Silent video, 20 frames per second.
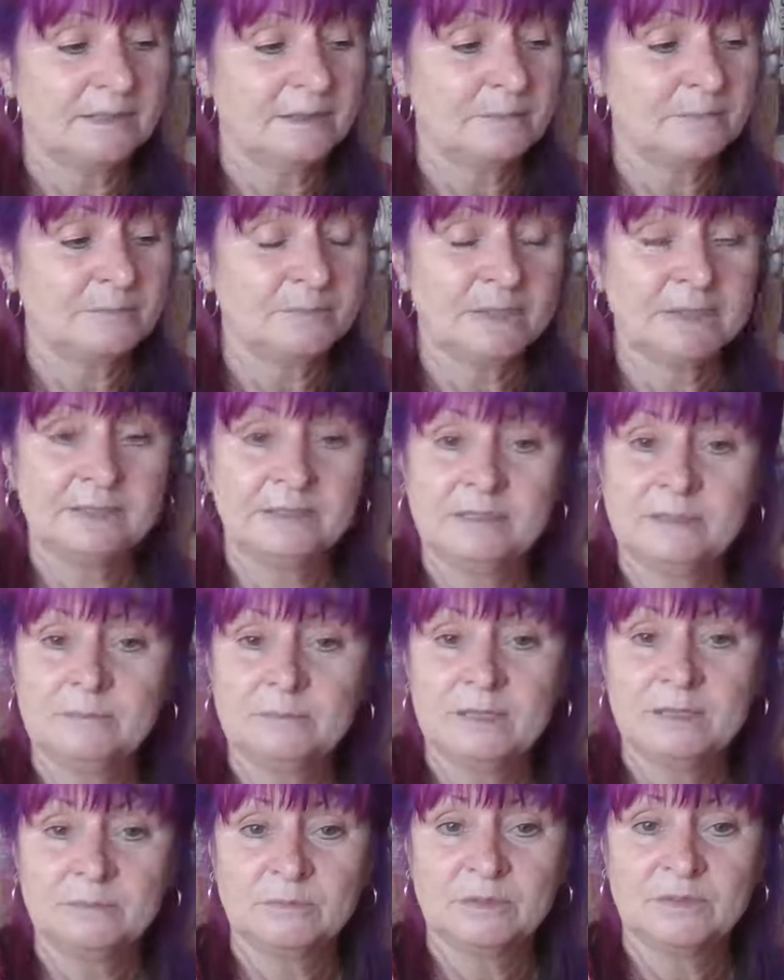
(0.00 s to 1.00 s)
an
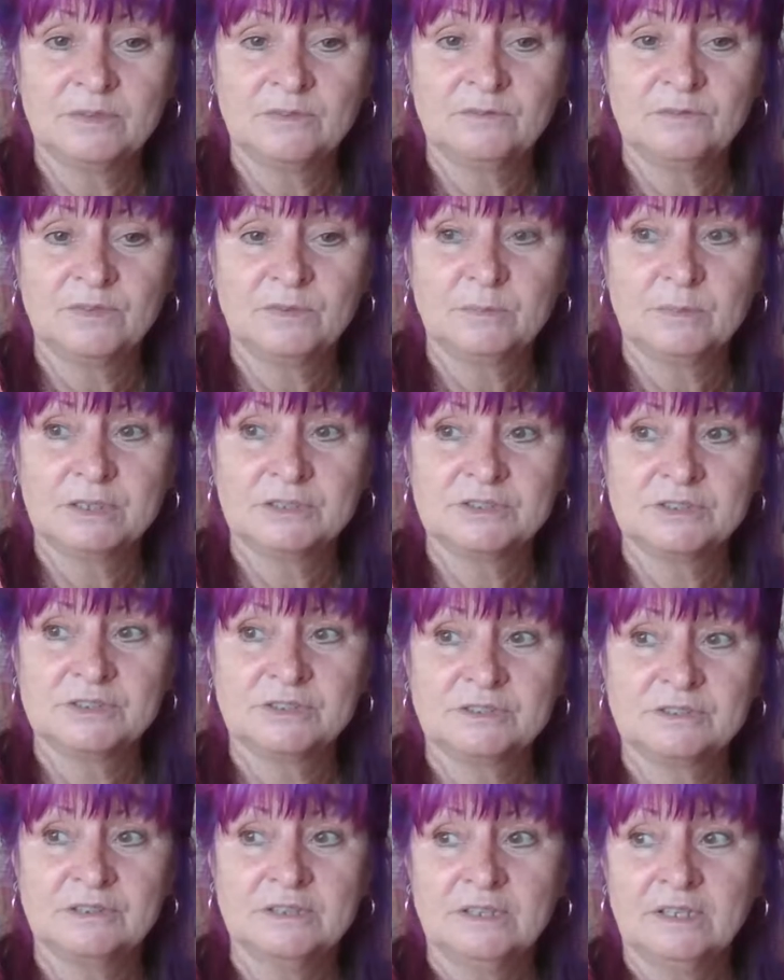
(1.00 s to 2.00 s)
email with
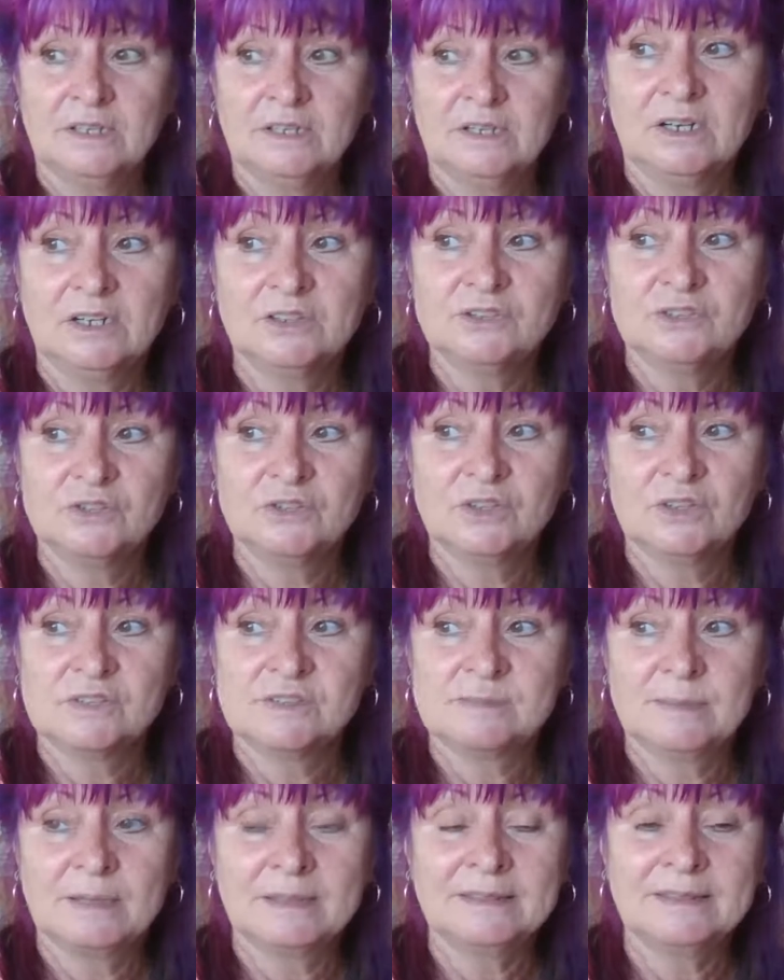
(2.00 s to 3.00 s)
information. I do
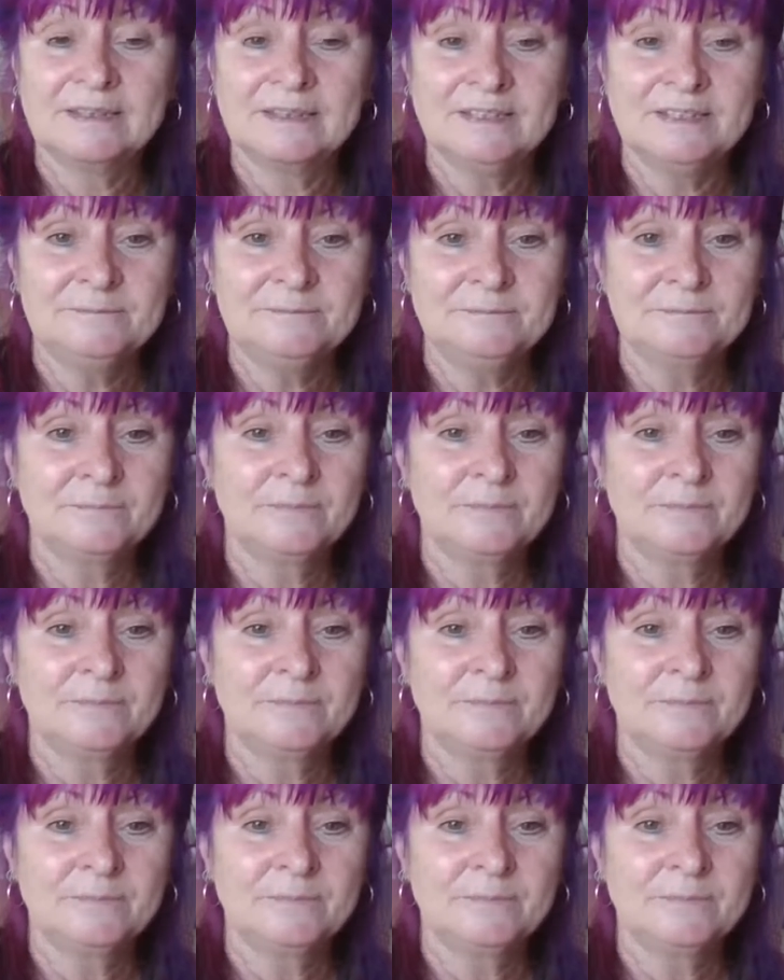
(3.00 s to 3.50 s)
those monthly.